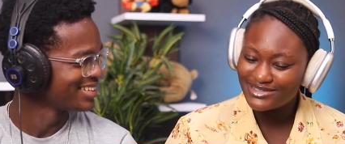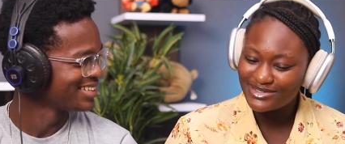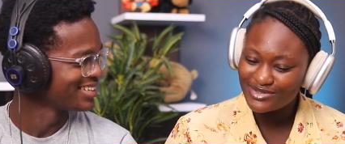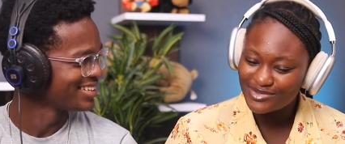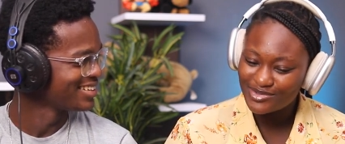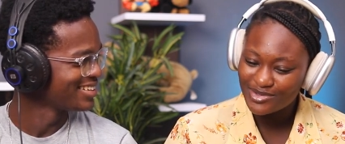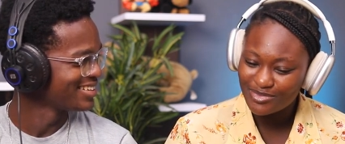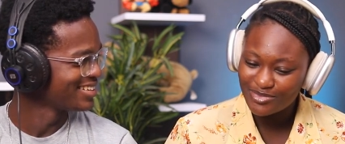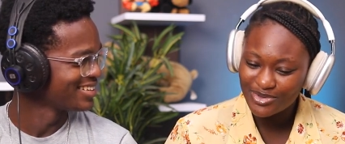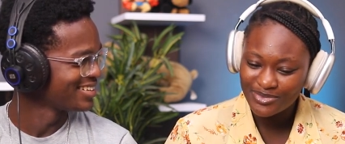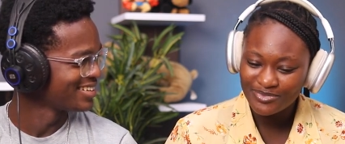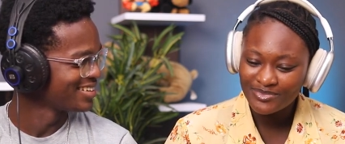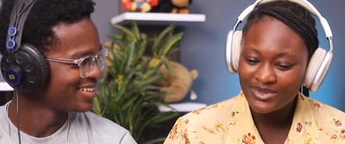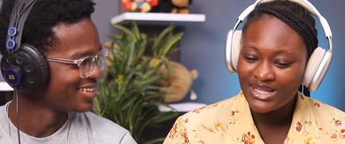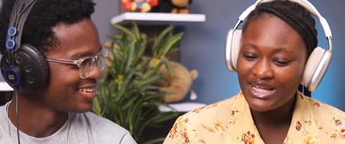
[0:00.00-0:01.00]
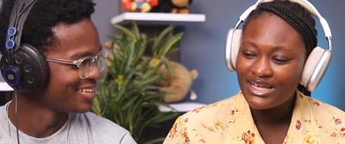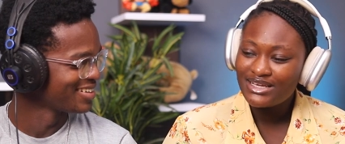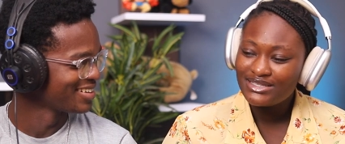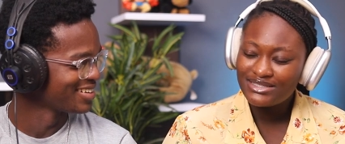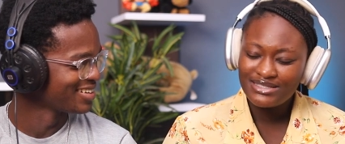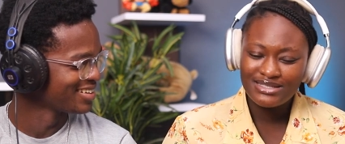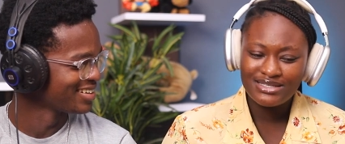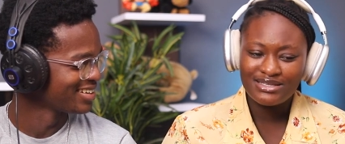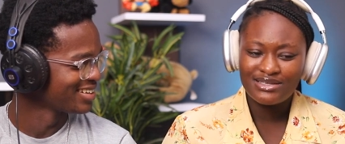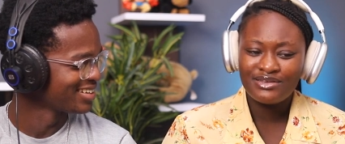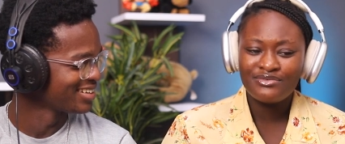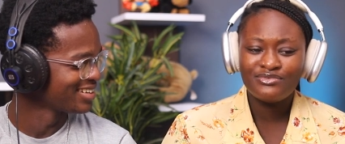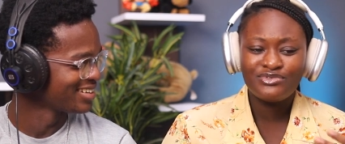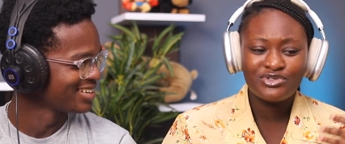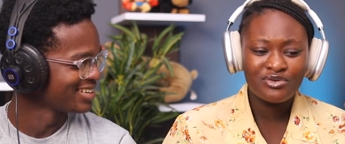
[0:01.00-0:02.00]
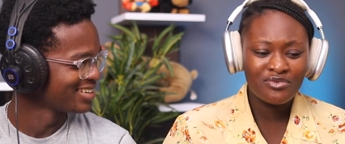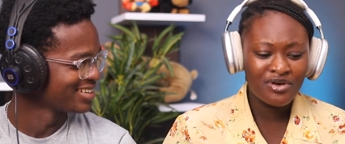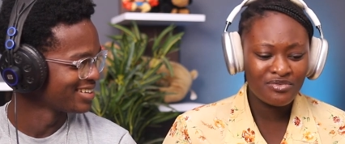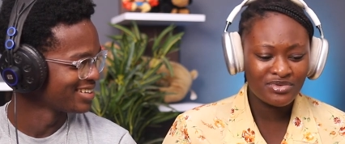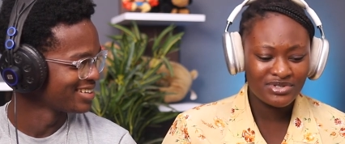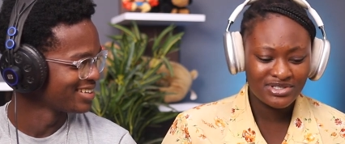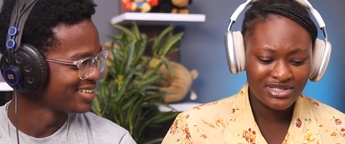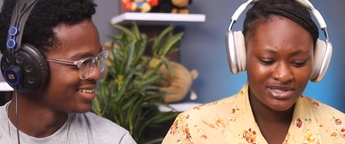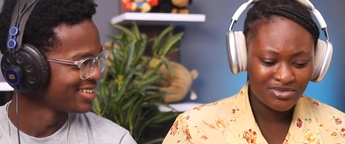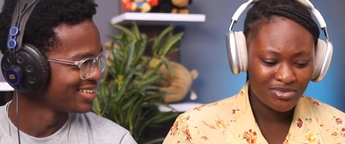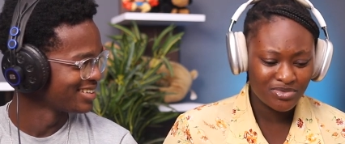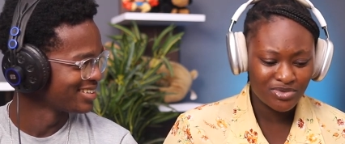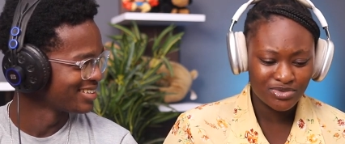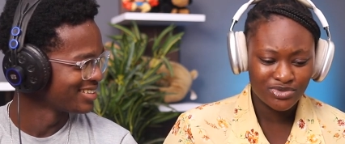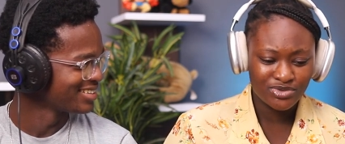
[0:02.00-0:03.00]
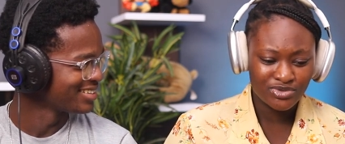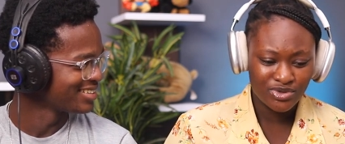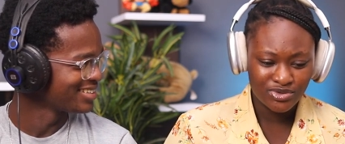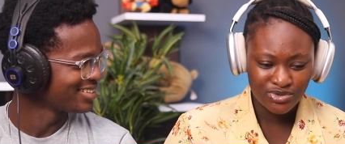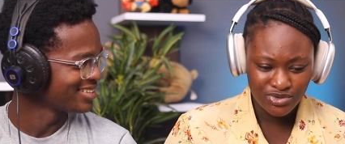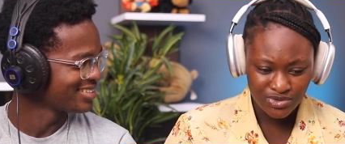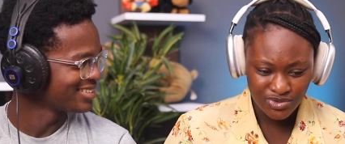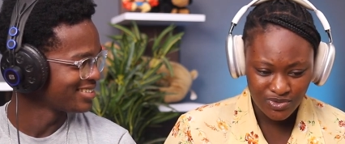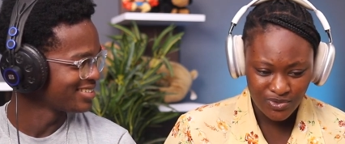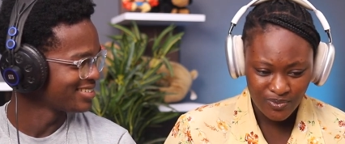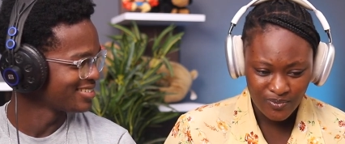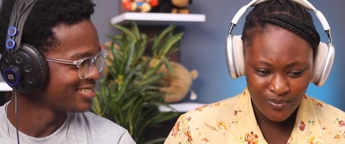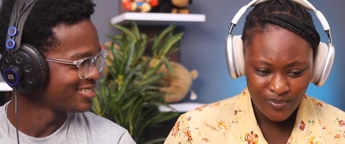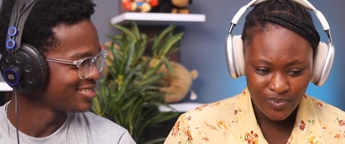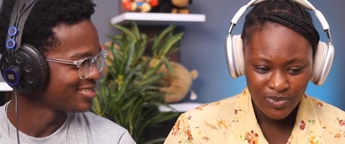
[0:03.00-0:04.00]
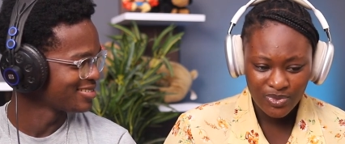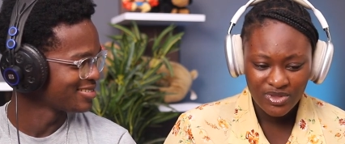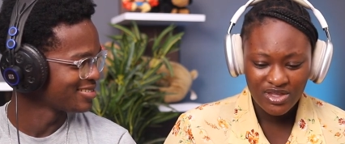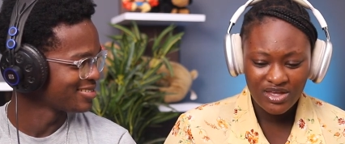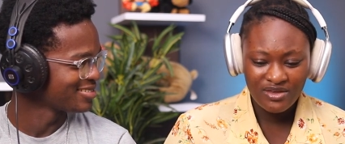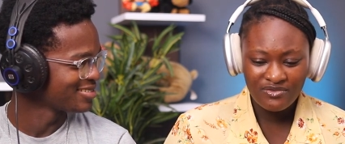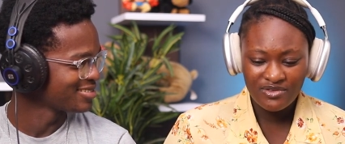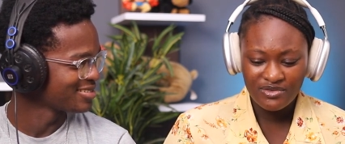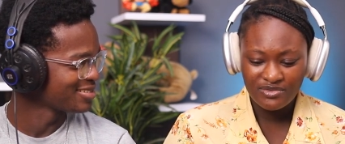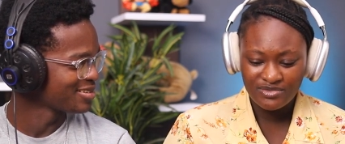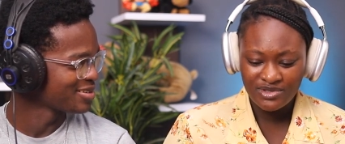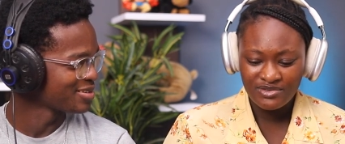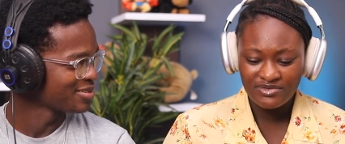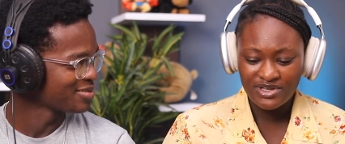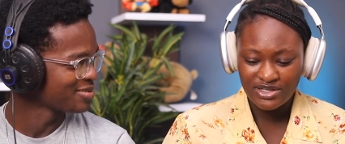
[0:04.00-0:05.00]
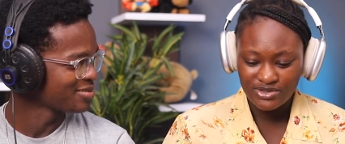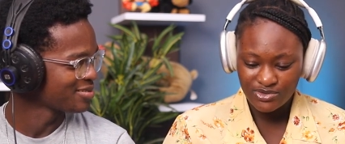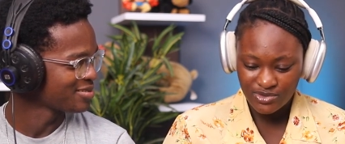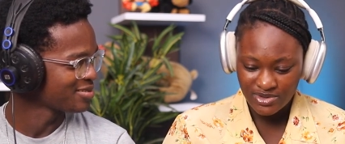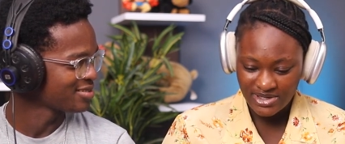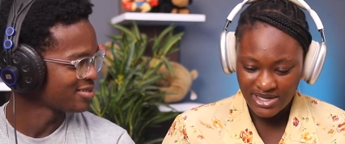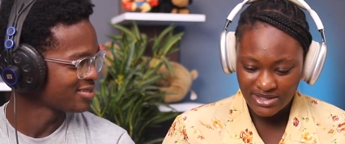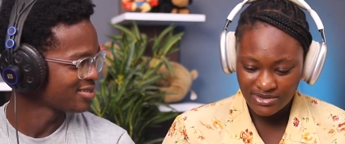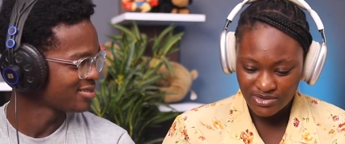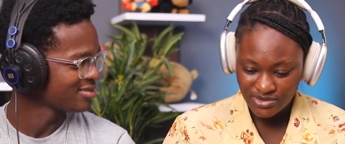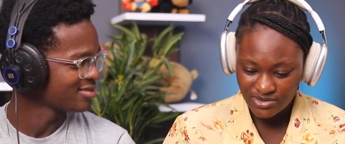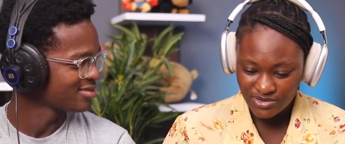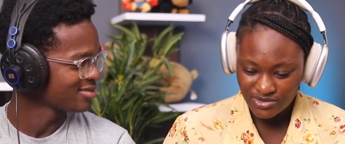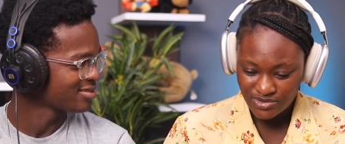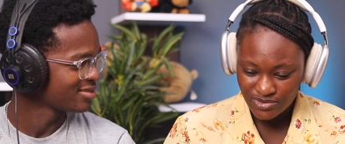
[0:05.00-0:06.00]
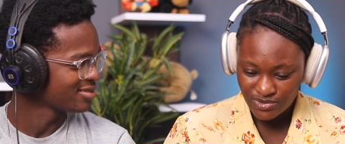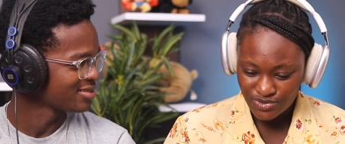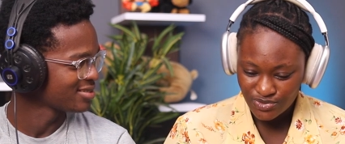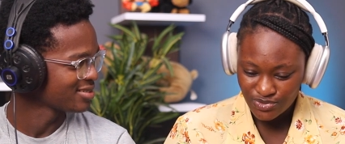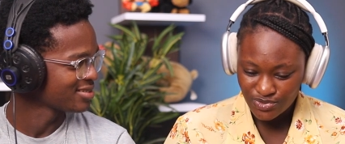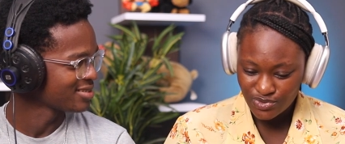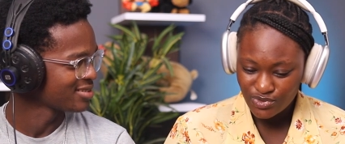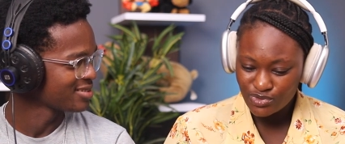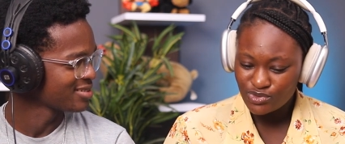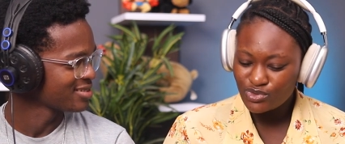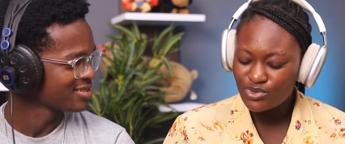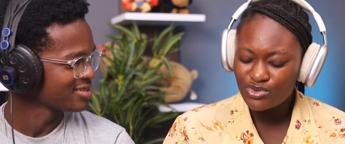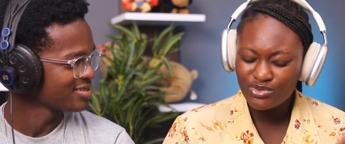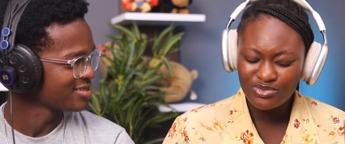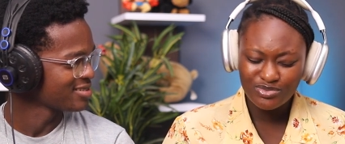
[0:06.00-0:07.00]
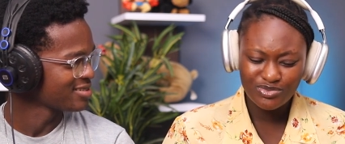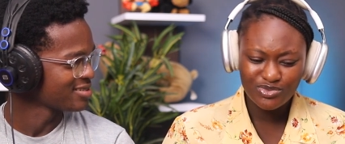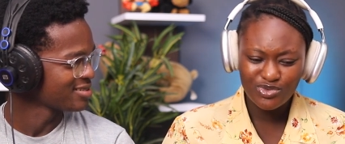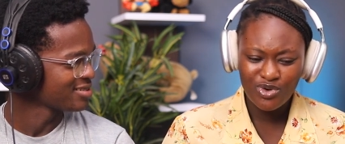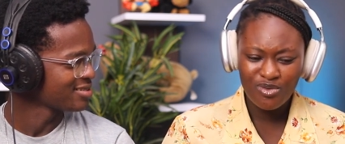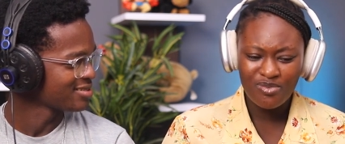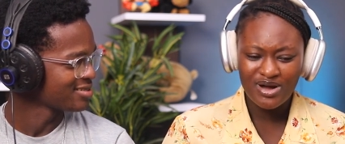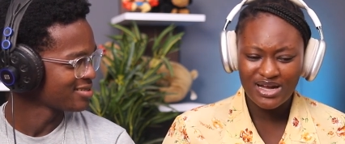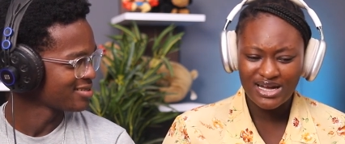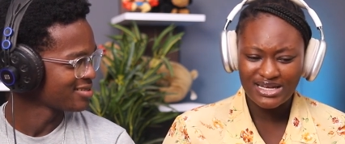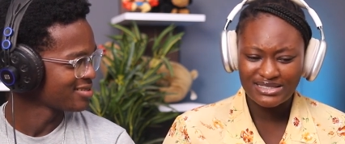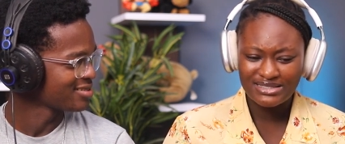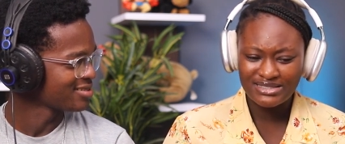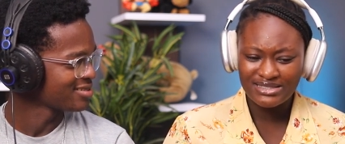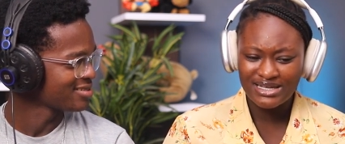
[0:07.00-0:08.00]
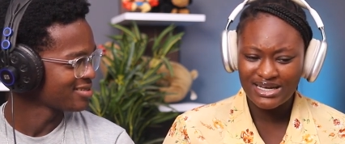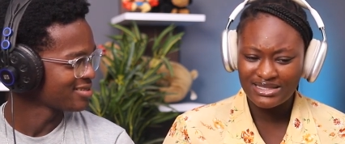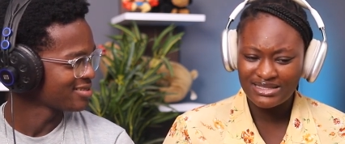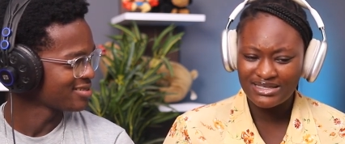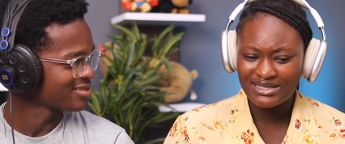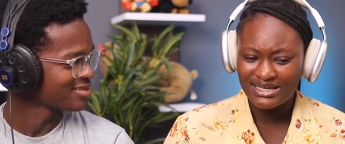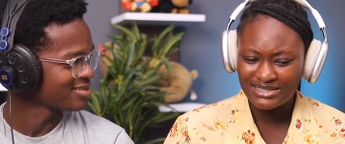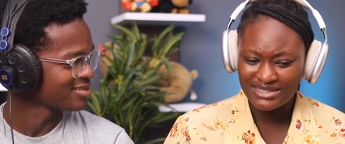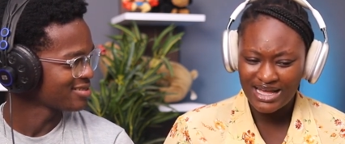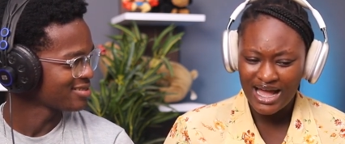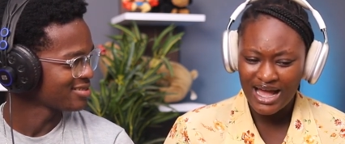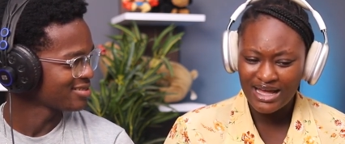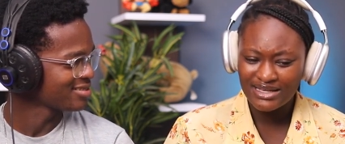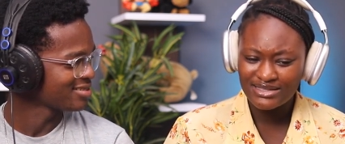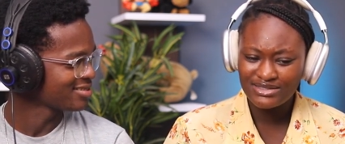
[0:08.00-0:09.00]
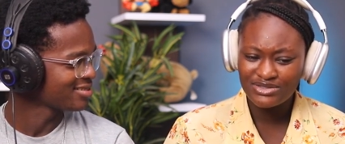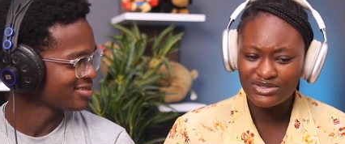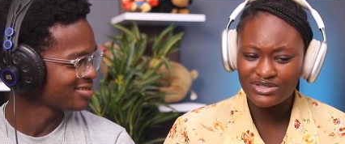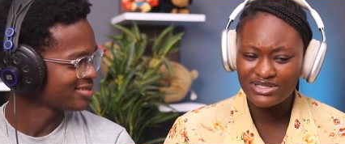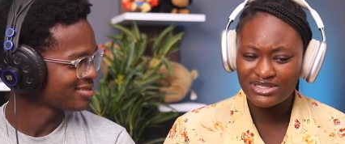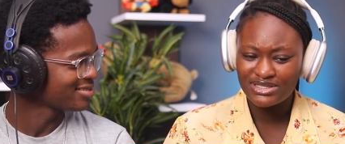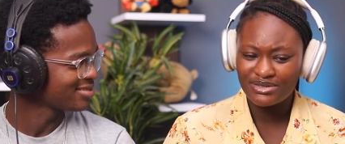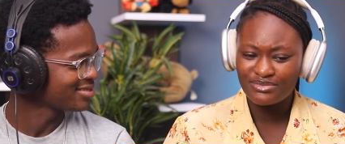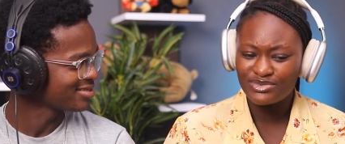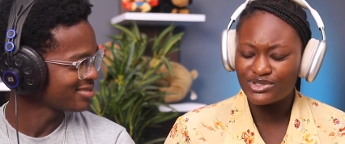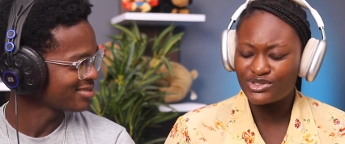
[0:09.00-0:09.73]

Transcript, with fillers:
Speaker 1: an insult, but see, if Jehovah's Witness people want to talk to you, if they are done like talking to you, you go back and sit down and think and say, ah, it's not the same